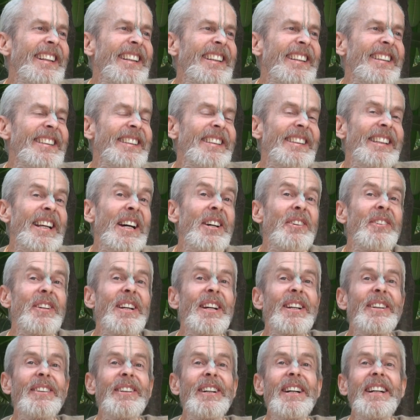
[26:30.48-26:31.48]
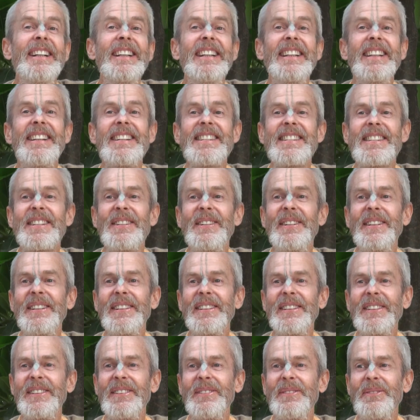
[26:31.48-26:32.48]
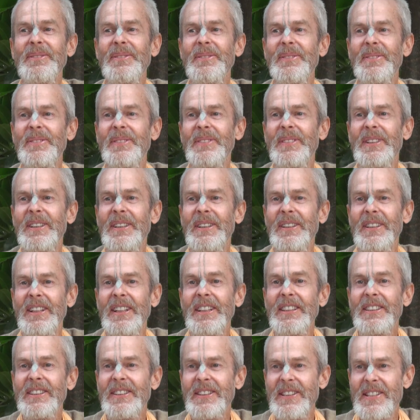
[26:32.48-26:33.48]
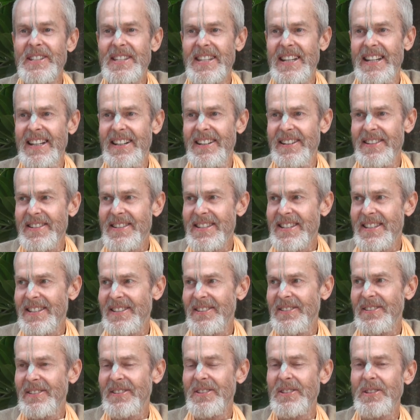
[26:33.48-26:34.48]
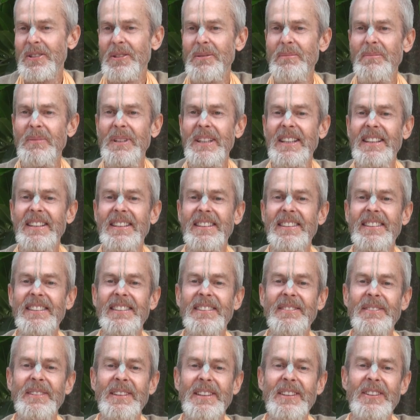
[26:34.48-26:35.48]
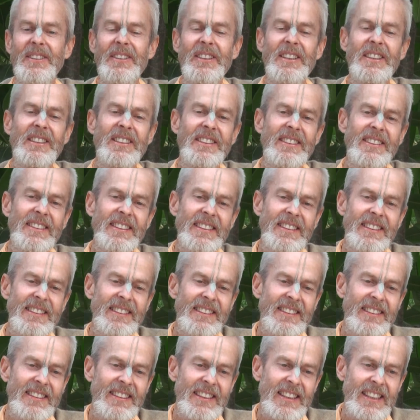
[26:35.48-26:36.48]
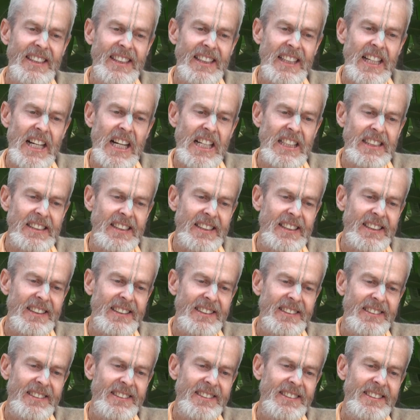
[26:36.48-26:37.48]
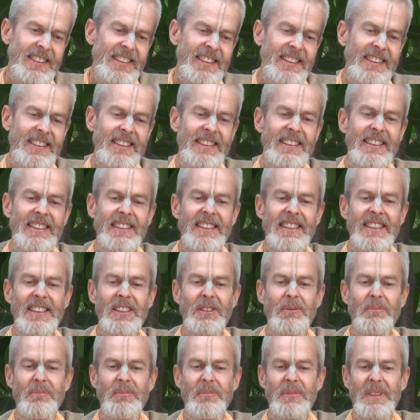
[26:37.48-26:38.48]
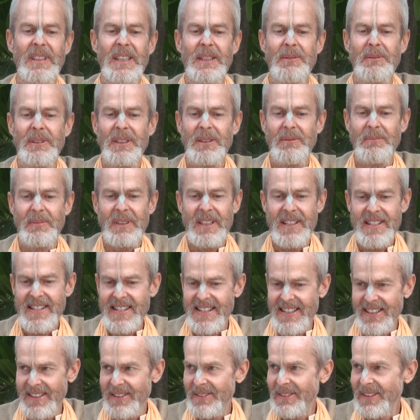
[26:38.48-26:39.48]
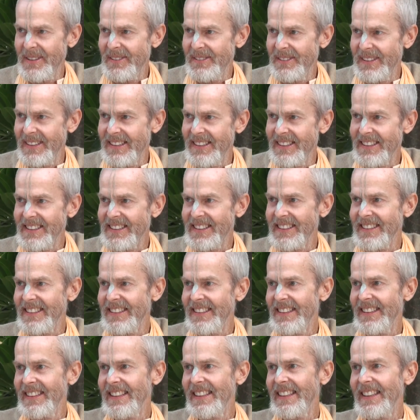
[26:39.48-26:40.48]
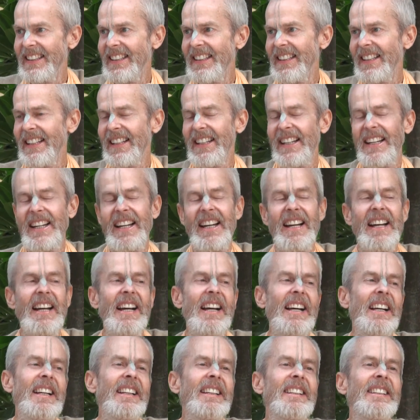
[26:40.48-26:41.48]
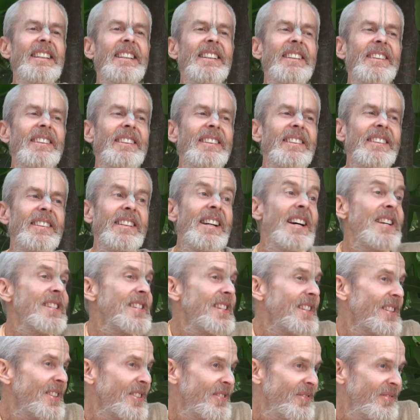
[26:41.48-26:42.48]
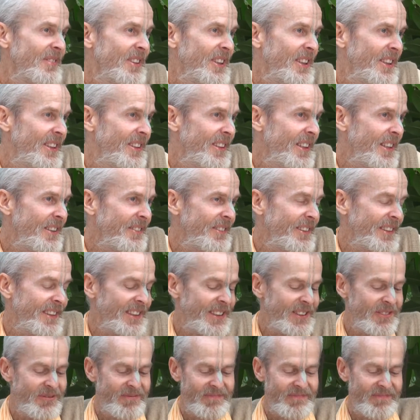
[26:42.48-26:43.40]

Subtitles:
So now Radharani is going to her uncle's house to meet with her uncle and aunt, Mama and Masi or whatever it is, and her cousin, Chandravali.